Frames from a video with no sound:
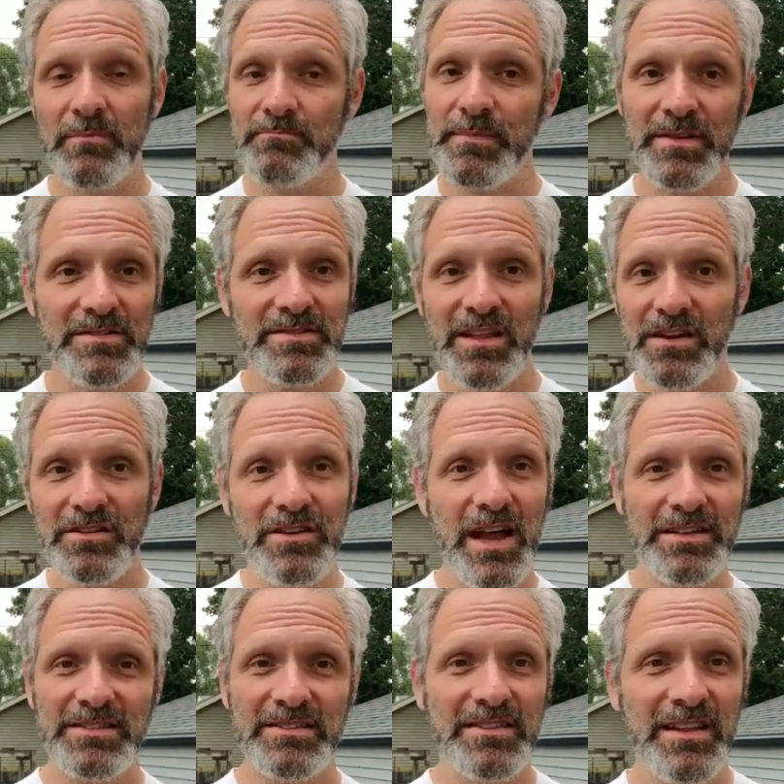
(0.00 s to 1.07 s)
Mrs. Thunder and
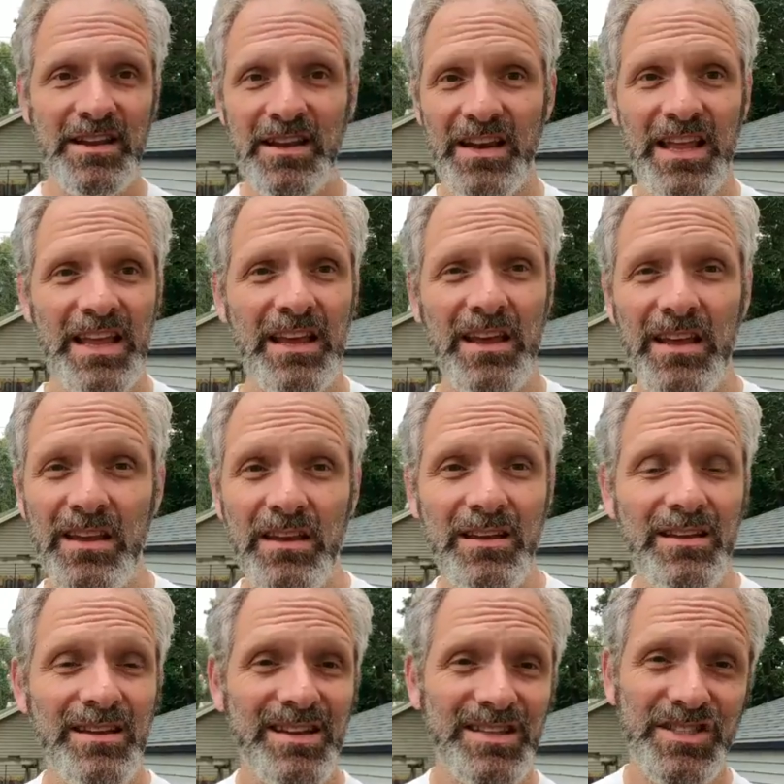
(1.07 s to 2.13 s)
I just did it in
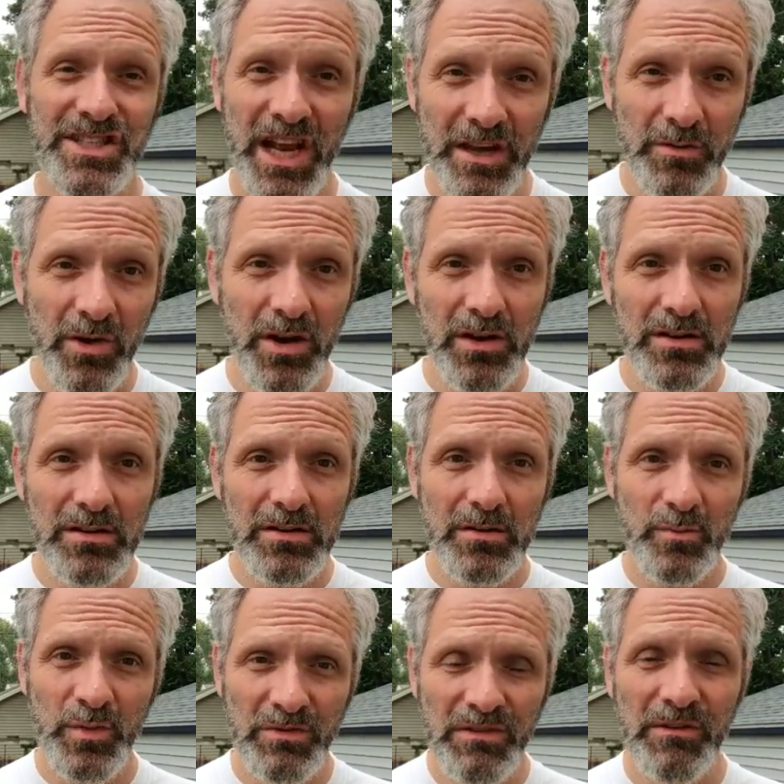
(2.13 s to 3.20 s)
January.
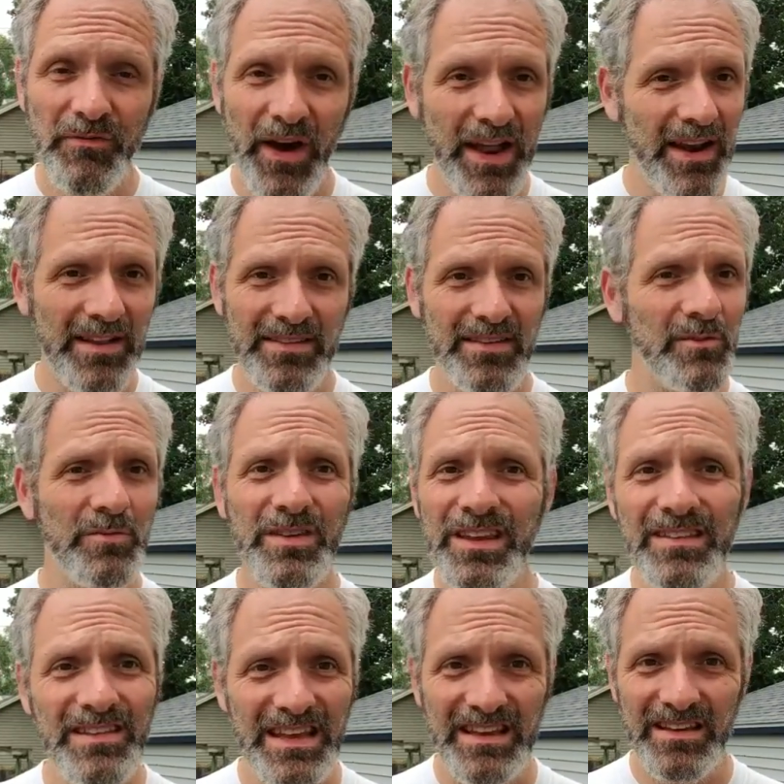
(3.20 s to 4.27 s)
We refinanced. It was
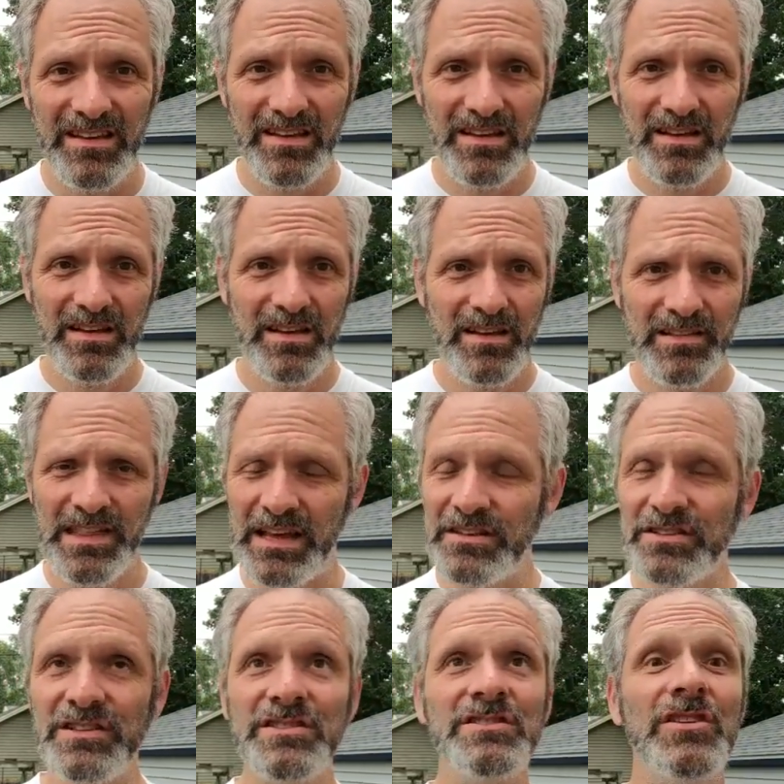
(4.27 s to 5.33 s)
easy. They are
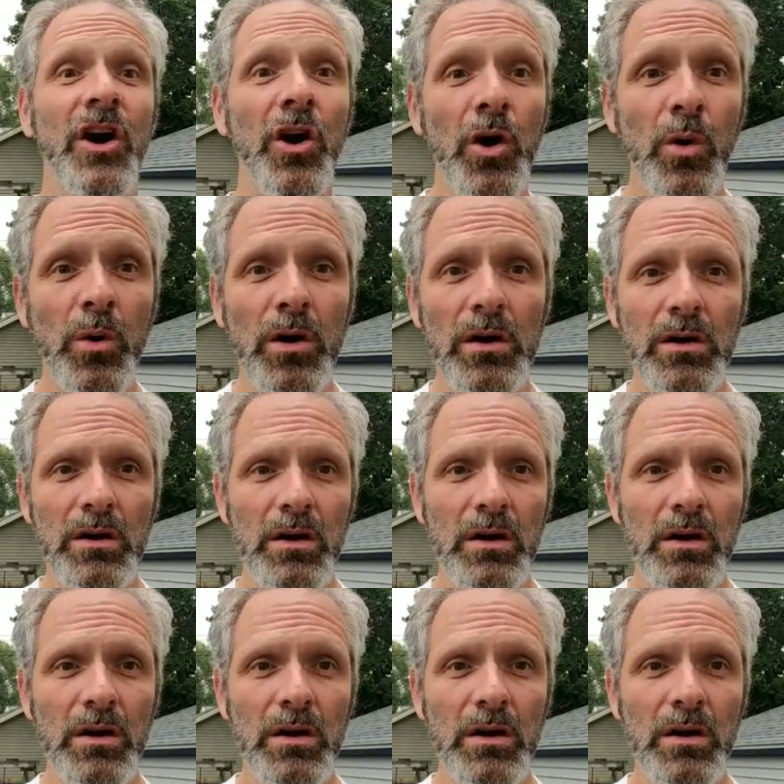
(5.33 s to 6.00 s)
so